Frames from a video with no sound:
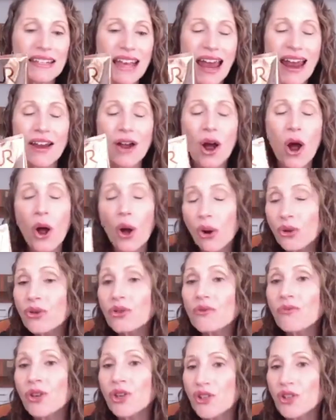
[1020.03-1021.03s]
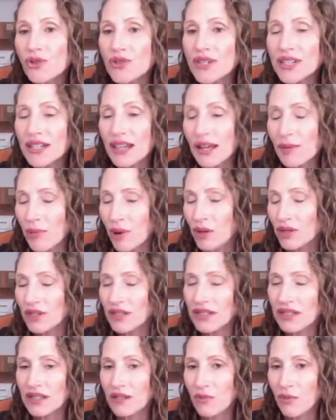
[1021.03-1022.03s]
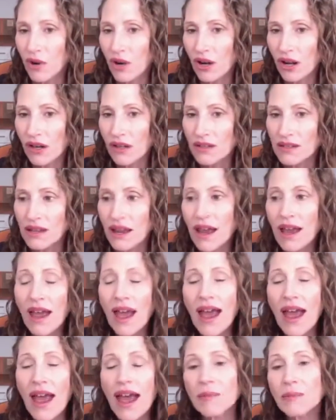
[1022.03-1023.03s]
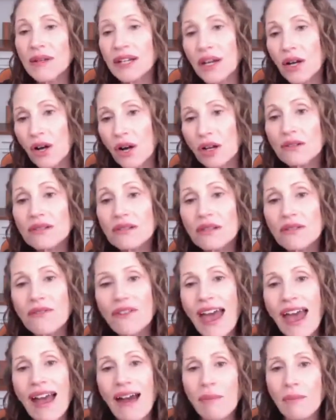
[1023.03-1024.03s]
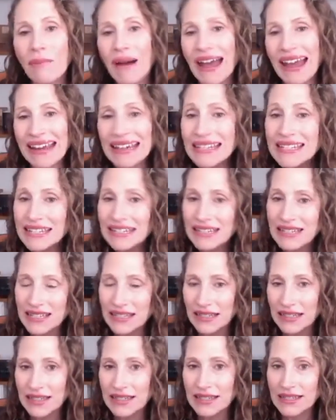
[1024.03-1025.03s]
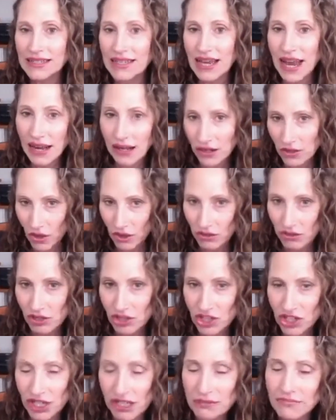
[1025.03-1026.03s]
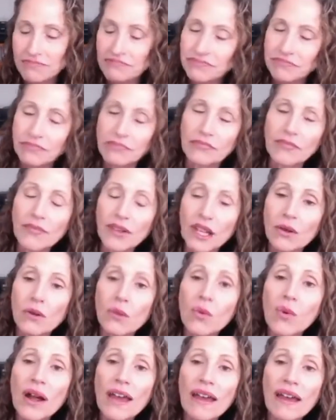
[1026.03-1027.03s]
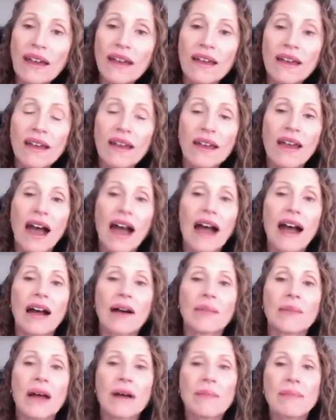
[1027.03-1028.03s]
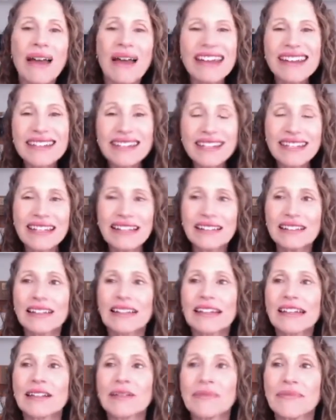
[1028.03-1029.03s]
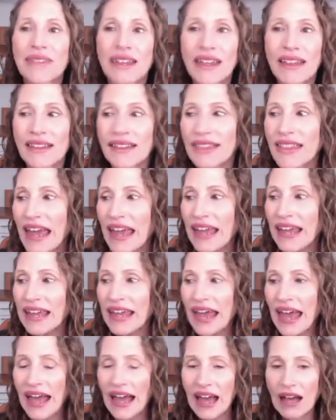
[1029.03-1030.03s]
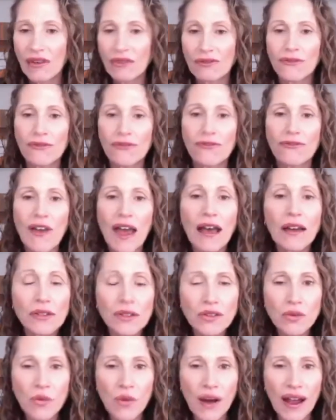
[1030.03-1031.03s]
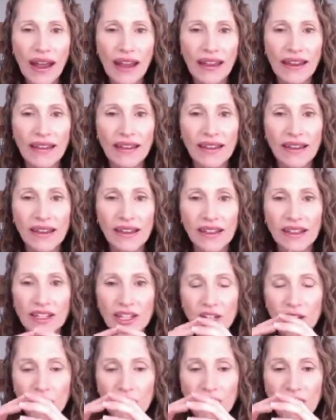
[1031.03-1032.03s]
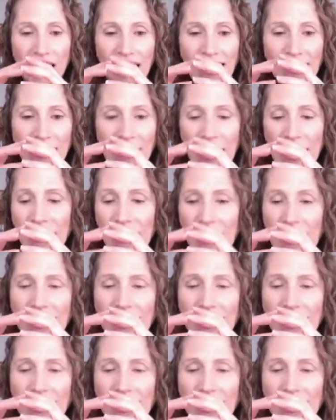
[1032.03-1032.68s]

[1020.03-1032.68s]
a home-use lipolysis product. And because of our patented technology, where basically they have found a way to create a